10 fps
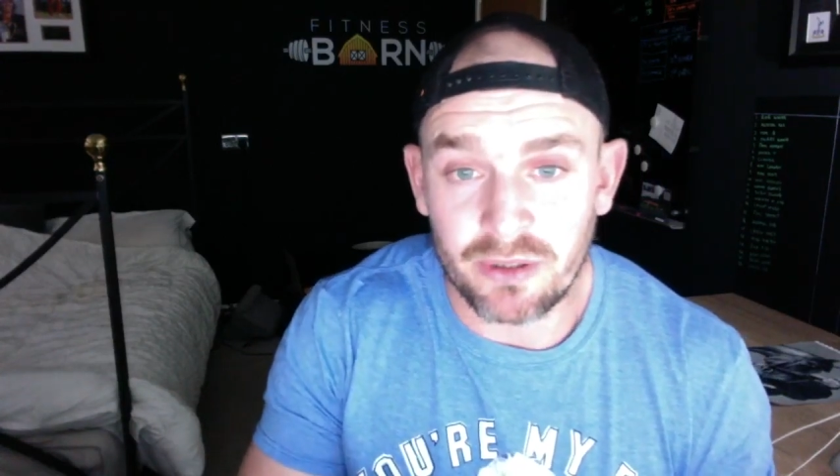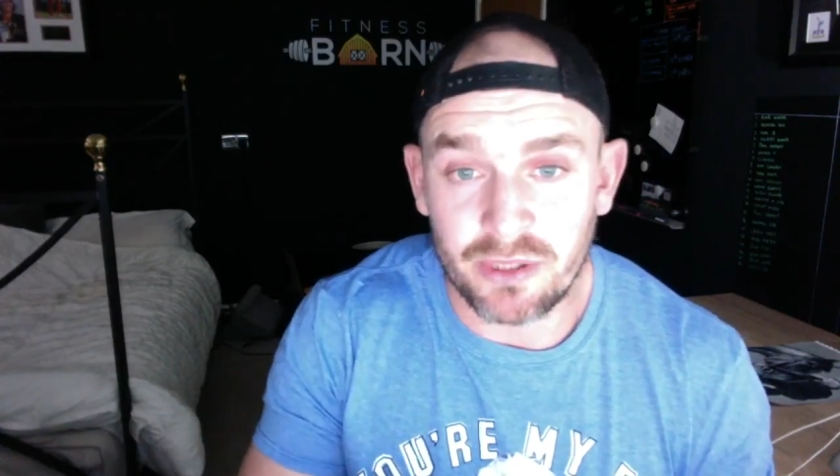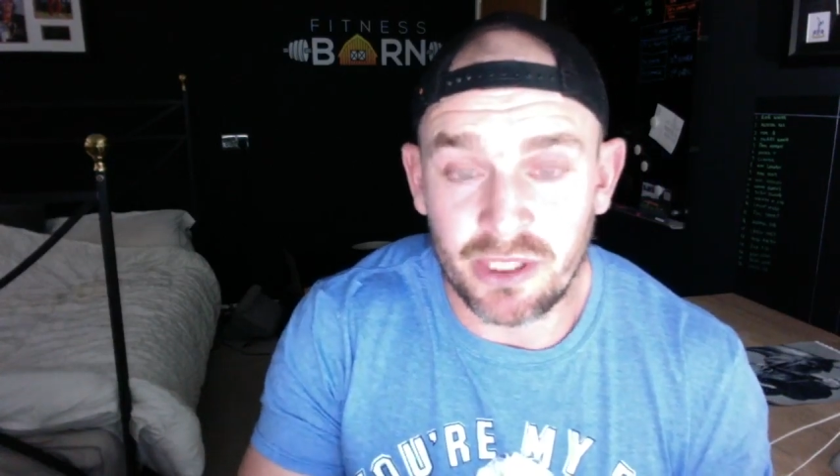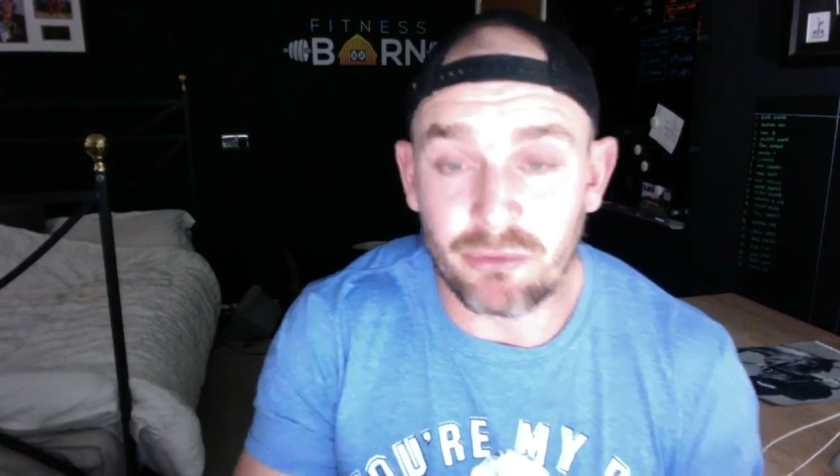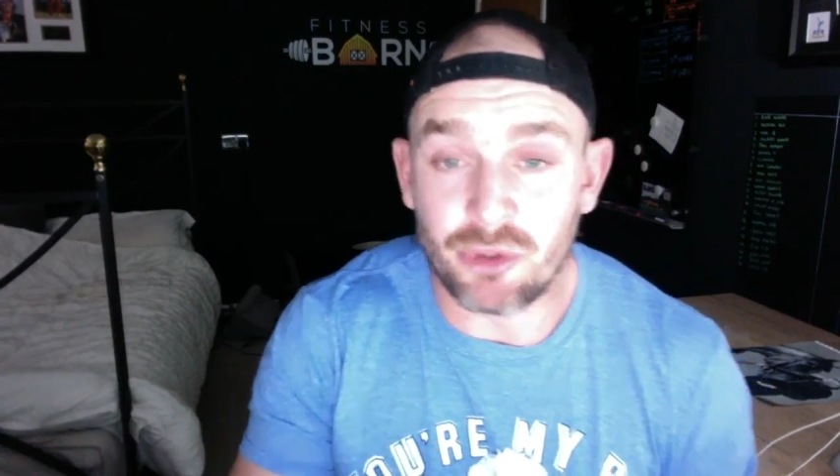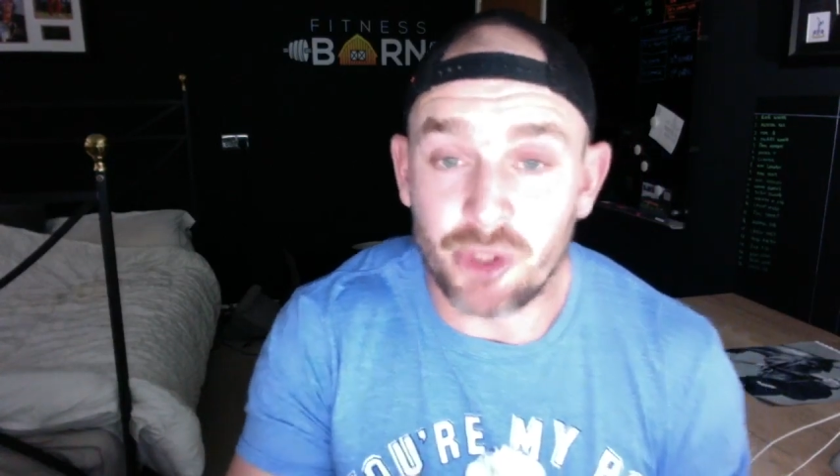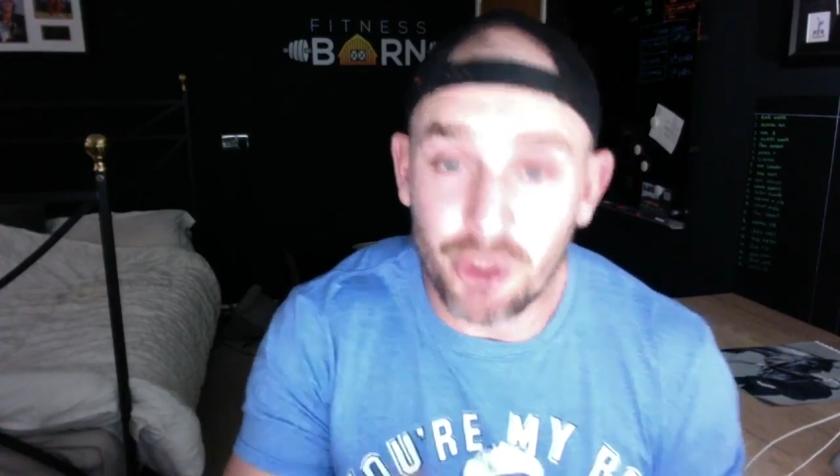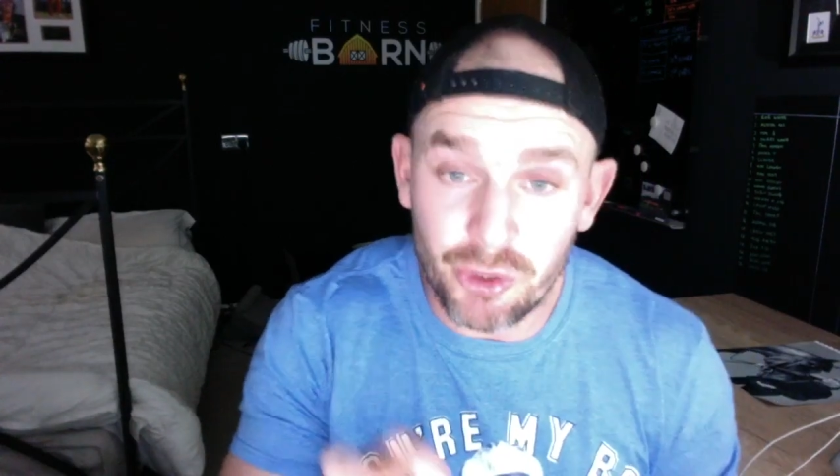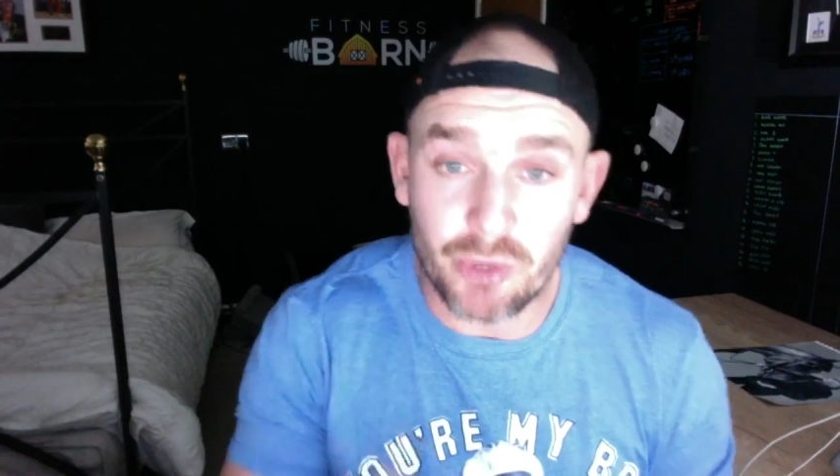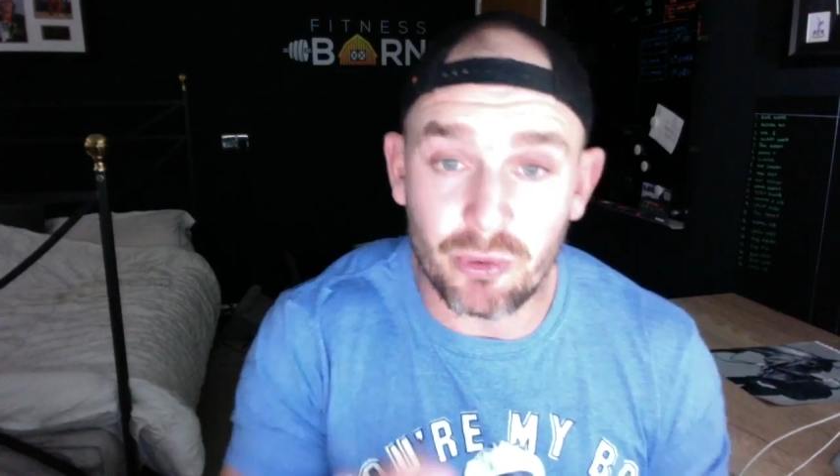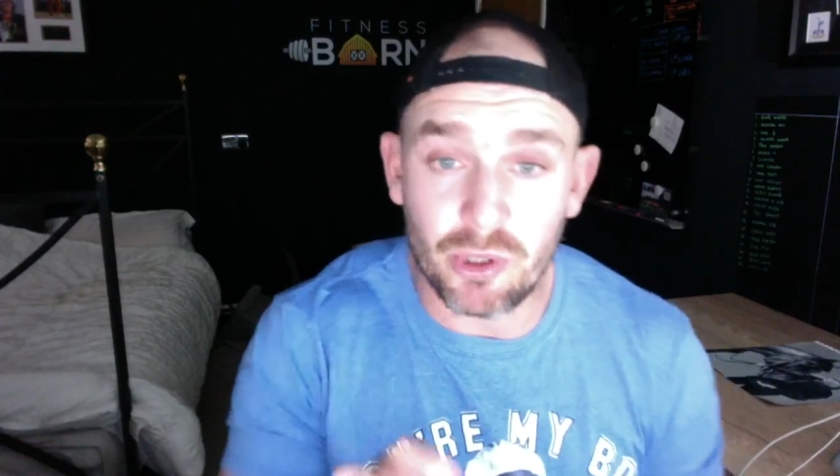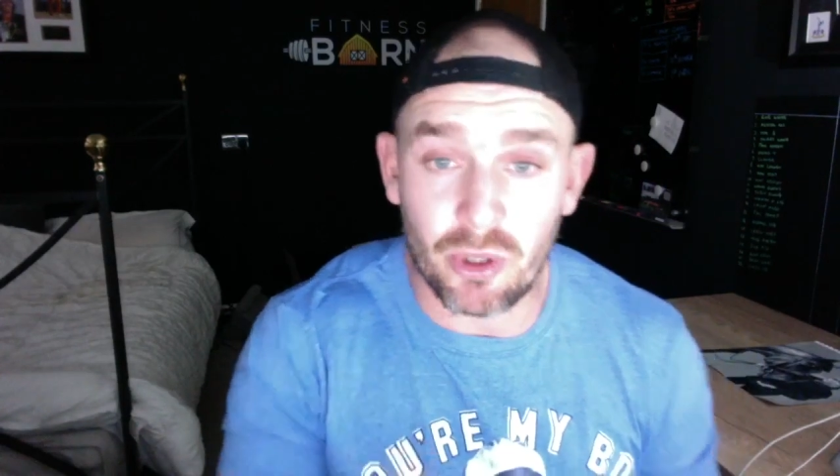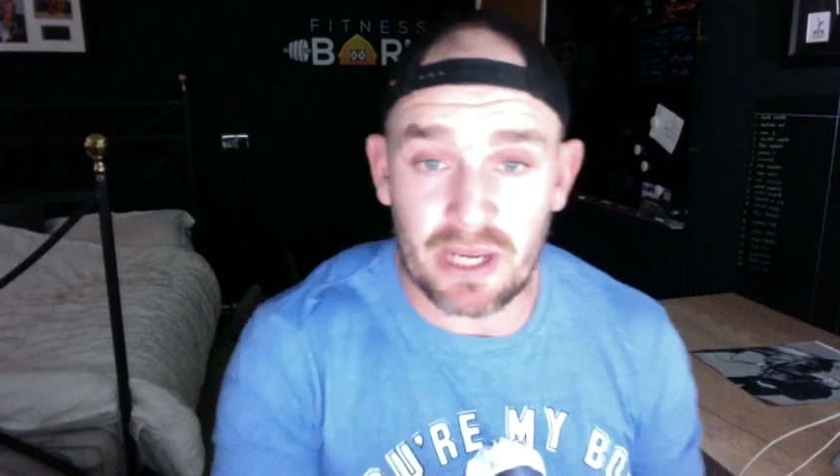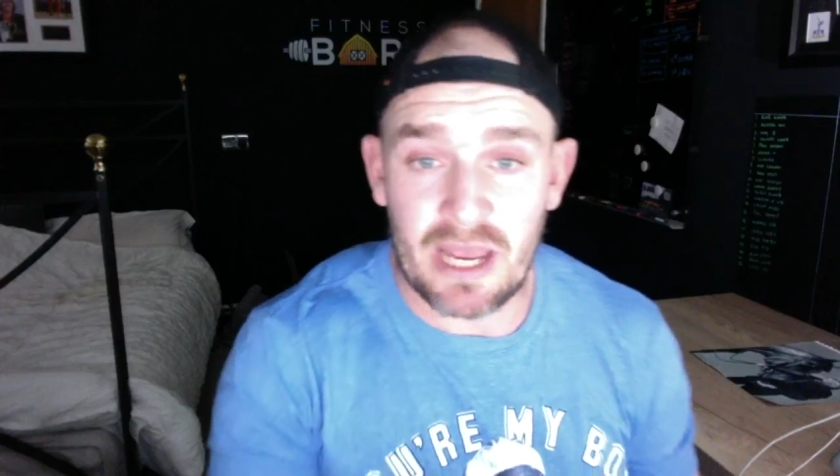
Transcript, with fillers: You know, do you look